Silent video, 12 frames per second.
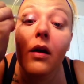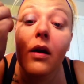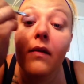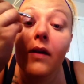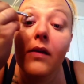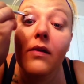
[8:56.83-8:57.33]

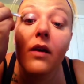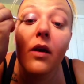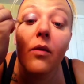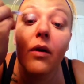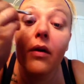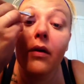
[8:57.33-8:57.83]
And these
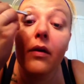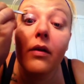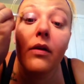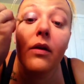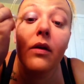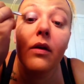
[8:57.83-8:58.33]
go
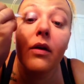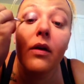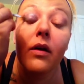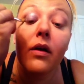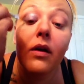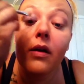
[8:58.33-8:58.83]
on
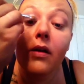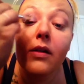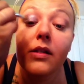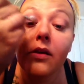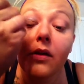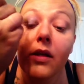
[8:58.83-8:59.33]

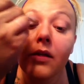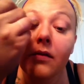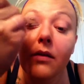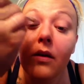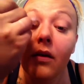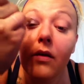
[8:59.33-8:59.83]
silky
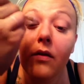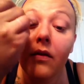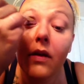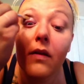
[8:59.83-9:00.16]
smooth.